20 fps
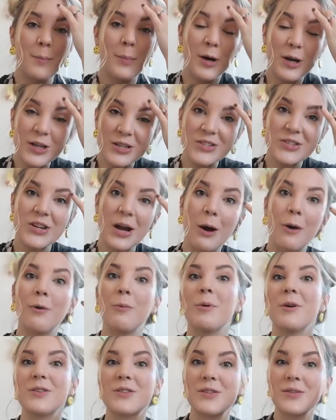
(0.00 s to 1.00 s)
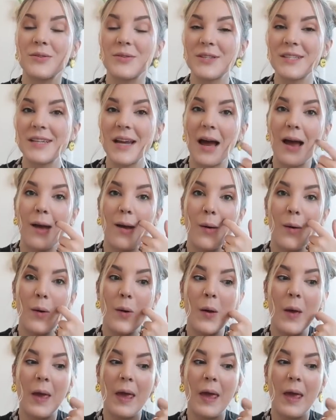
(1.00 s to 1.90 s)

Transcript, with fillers: push our personal style,